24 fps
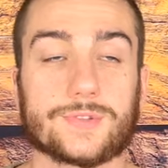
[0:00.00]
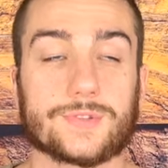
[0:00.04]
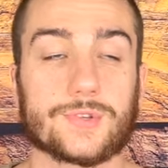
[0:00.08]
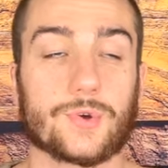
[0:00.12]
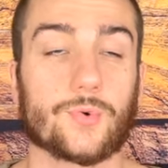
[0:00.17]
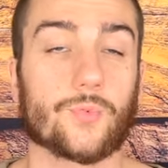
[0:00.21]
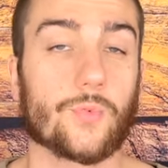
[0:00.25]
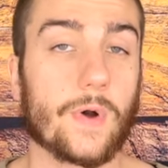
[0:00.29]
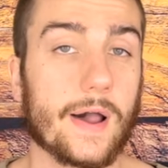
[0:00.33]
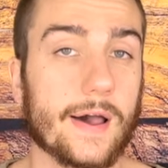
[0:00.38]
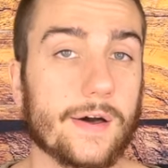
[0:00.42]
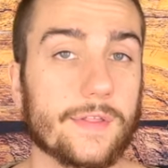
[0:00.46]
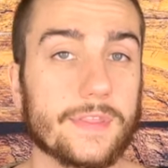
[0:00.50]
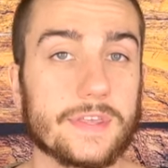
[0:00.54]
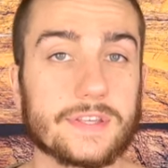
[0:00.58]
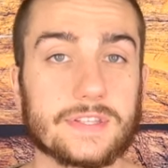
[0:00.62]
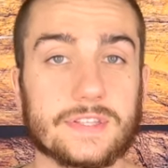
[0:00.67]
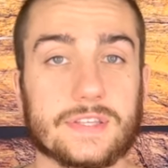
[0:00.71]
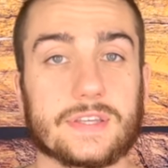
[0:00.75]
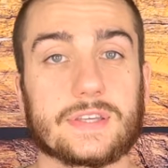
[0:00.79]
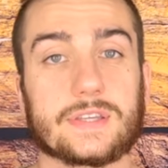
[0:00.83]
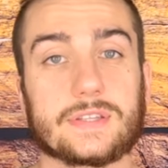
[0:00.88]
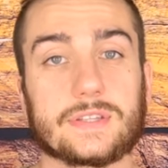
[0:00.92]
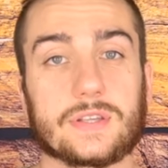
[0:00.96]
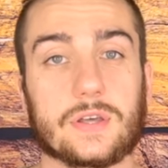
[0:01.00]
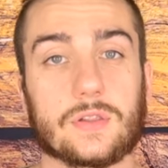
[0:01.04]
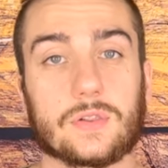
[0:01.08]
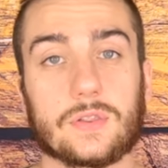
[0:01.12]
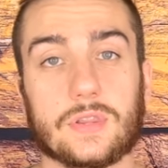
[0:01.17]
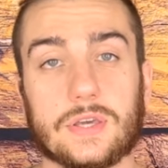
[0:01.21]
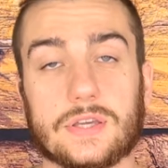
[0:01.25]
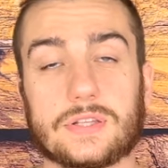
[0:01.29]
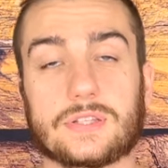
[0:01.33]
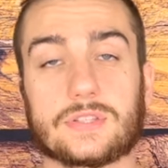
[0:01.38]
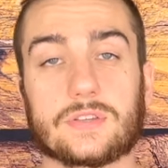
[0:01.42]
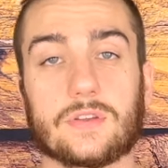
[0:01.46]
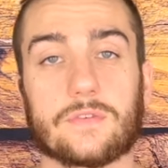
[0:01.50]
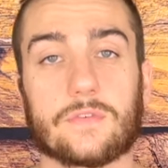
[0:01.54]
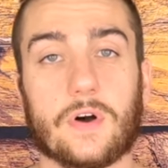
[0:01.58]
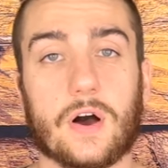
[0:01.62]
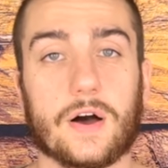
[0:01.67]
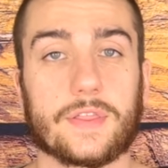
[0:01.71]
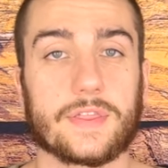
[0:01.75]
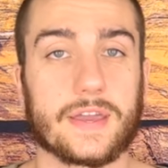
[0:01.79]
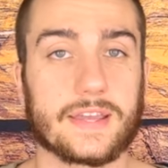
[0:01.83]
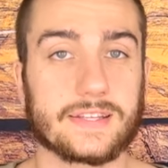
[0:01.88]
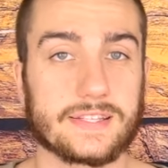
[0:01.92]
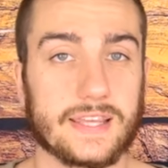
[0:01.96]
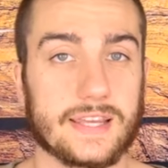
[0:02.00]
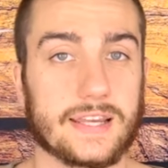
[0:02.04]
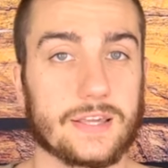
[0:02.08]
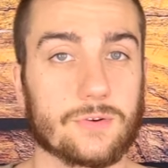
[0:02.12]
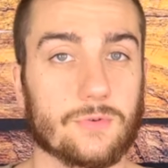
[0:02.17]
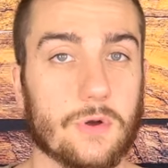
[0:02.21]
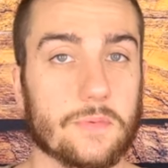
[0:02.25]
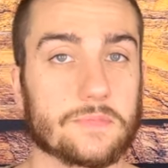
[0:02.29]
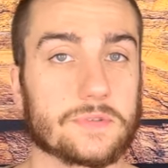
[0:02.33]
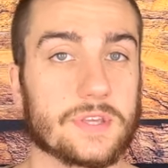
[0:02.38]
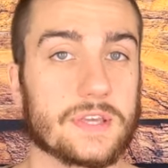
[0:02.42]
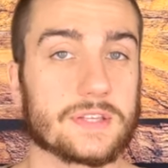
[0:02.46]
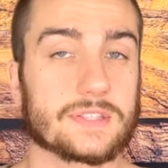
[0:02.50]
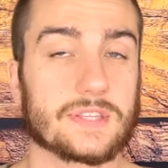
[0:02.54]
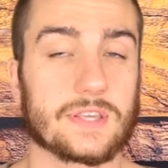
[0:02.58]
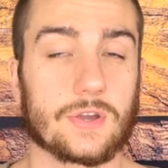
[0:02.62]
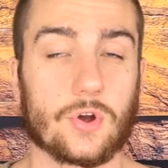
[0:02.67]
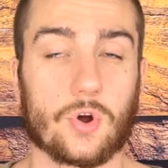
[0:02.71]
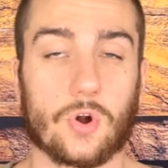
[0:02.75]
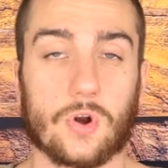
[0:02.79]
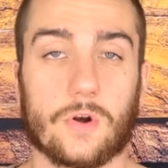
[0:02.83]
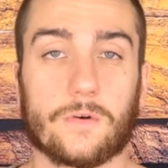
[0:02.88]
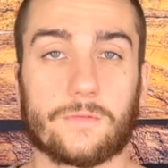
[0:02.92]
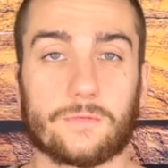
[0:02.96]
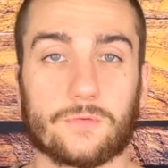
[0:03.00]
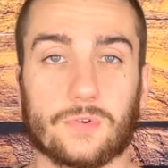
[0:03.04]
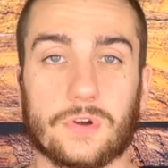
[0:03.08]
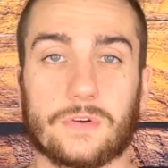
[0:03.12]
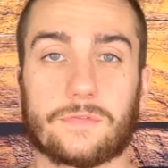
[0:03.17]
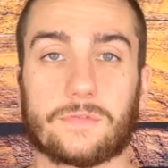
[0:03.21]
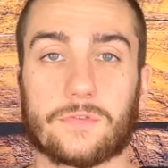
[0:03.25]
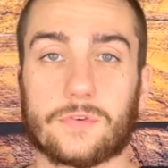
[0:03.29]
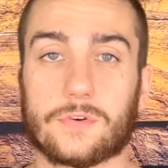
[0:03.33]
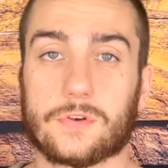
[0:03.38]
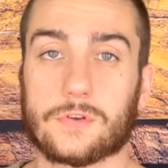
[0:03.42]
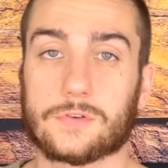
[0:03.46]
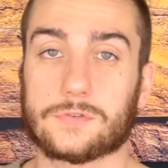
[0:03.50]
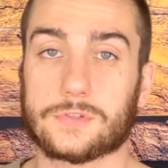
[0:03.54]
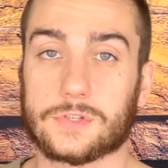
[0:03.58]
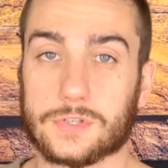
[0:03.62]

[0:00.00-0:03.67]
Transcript: So while this is a list of online dating websites that are free for you